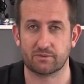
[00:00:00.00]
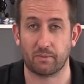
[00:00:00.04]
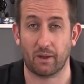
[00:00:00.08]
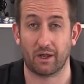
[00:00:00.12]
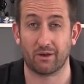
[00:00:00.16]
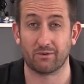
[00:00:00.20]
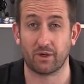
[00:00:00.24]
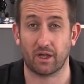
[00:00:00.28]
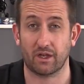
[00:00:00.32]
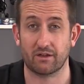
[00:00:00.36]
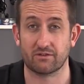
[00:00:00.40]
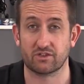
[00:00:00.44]
but
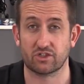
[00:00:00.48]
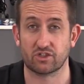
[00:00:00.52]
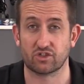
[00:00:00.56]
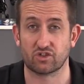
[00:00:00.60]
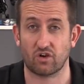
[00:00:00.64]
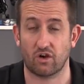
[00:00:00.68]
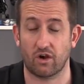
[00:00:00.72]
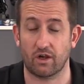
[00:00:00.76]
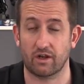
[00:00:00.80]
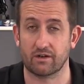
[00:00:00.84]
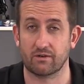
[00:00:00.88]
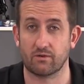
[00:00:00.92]
I'm going to
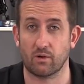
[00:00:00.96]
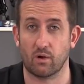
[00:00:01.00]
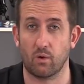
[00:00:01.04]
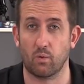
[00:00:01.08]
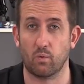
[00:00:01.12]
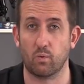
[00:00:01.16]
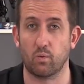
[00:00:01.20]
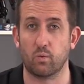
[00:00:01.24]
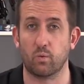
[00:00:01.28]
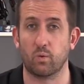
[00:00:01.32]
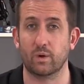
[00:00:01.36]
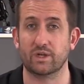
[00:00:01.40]
try and
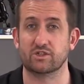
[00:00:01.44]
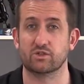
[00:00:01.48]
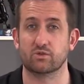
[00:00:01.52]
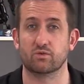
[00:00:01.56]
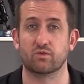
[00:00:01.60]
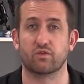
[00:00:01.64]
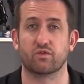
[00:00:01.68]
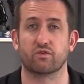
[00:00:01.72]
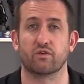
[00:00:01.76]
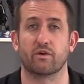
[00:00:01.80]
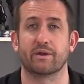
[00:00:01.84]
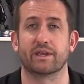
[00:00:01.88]
whittle
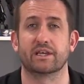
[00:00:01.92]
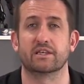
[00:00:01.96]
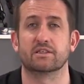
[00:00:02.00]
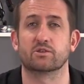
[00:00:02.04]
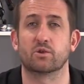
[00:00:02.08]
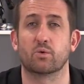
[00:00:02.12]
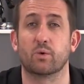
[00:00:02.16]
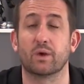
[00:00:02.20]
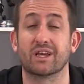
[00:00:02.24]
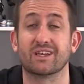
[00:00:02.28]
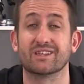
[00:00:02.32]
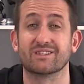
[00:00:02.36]
through it as
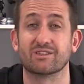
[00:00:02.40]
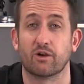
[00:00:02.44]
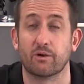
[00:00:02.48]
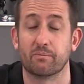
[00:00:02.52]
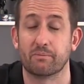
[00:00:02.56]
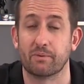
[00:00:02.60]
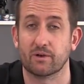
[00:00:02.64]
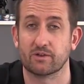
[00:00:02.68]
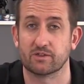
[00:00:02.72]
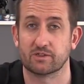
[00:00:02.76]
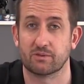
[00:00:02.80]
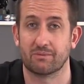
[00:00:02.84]
quick as I
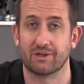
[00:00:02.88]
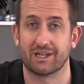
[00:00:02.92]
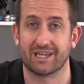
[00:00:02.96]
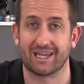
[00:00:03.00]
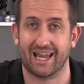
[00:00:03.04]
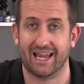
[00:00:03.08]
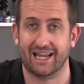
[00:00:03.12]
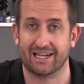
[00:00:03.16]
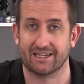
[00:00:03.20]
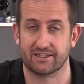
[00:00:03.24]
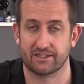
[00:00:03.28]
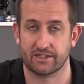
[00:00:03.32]
possibly
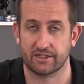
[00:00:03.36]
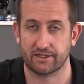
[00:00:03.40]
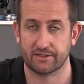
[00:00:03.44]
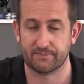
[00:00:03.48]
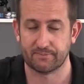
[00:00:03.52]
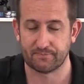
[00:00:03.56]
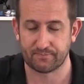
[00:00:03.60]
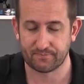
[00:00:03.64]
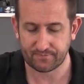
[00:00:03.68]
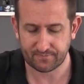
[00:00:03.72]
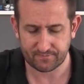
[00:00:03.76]
can do.